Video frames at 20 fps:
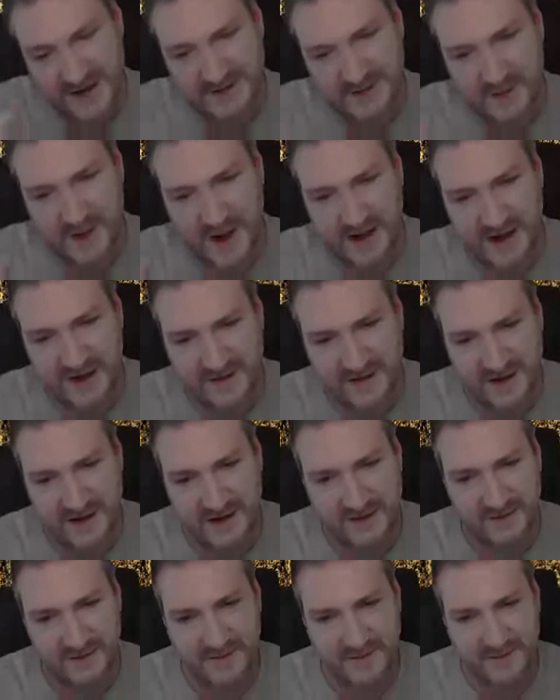There is one
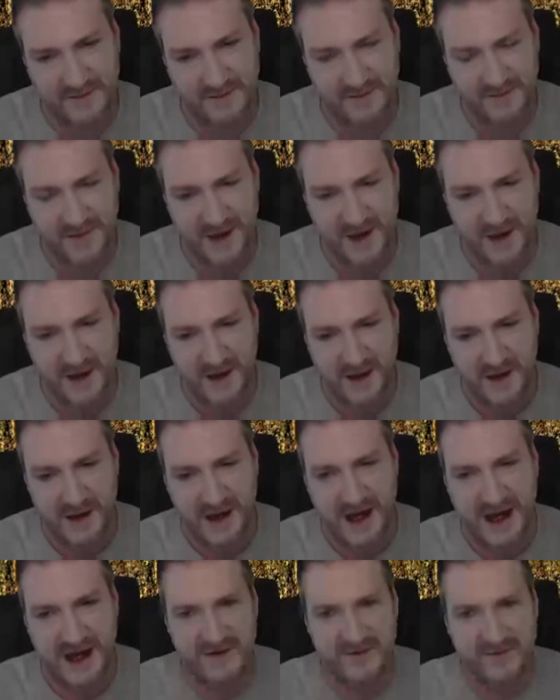other
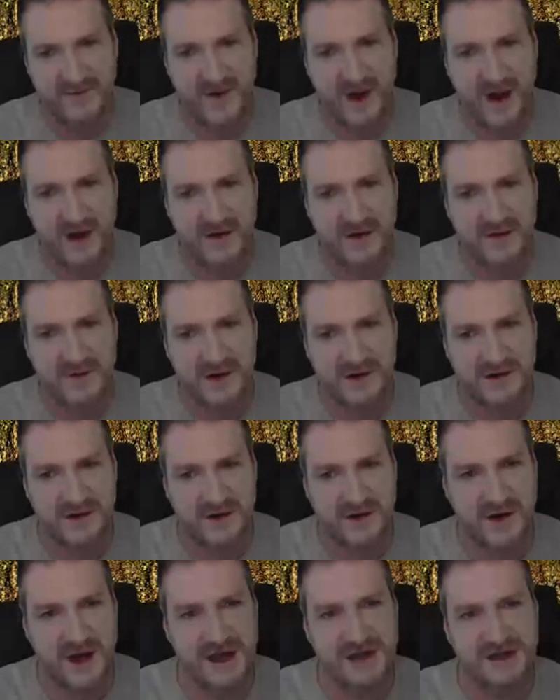environment
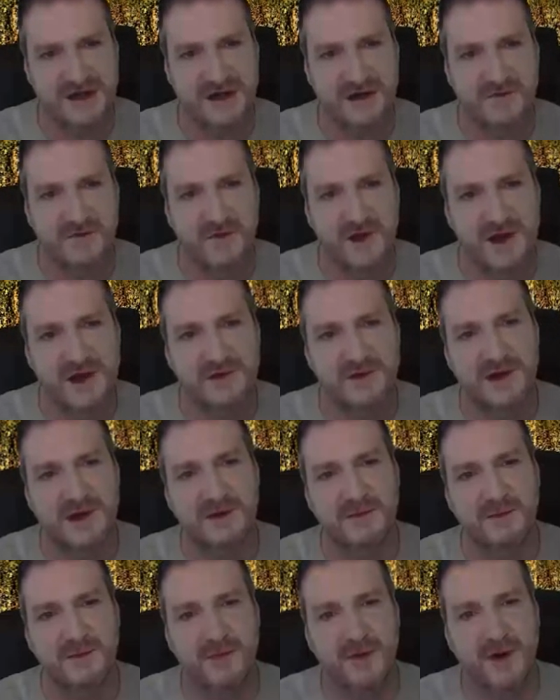creation and
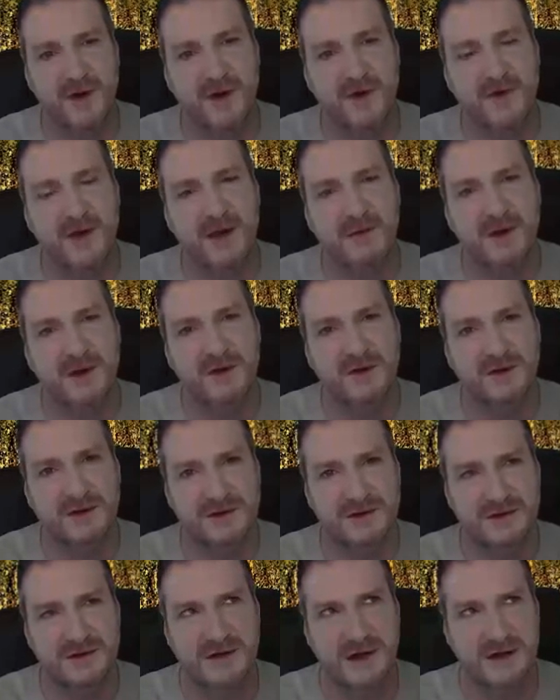rendering program
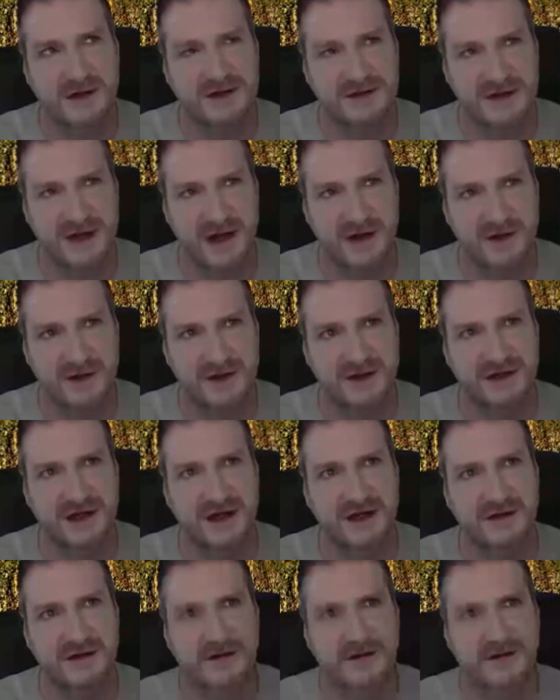called uh,
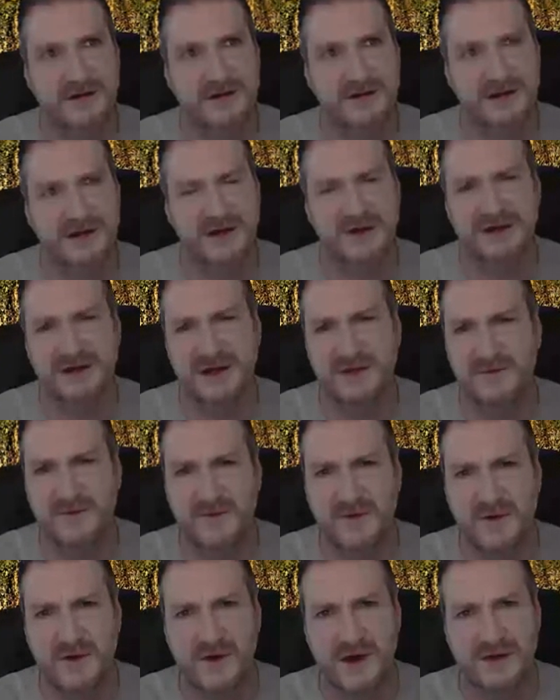TerraGen. TerraGen
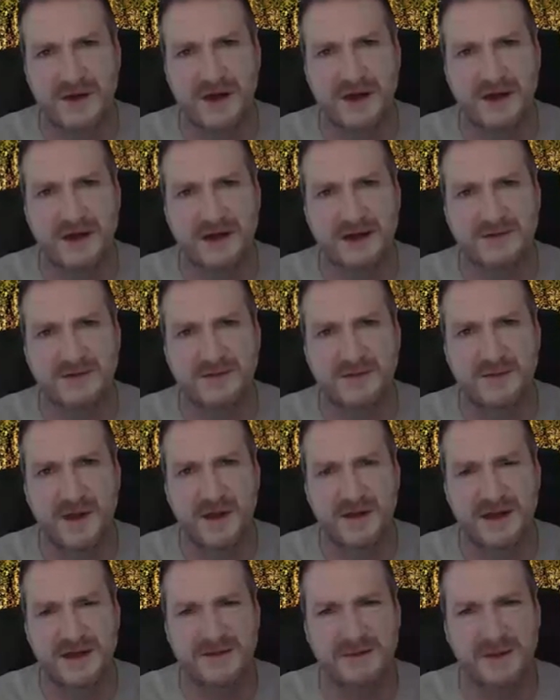four, I think it is.
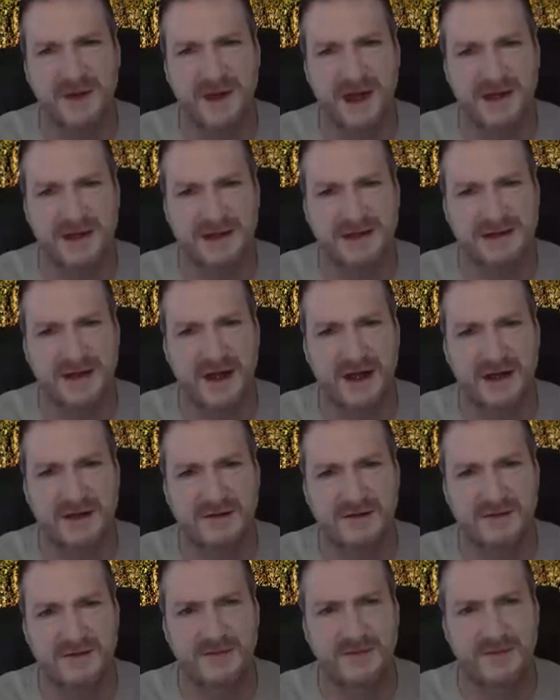I think it's
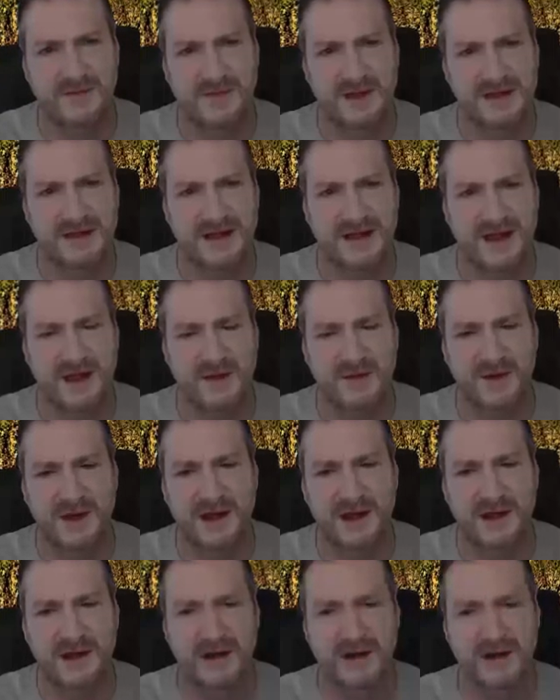Planetside is the
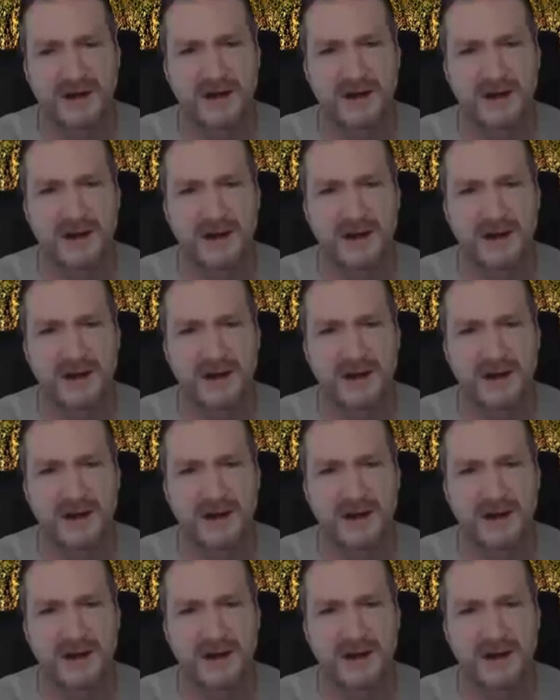company.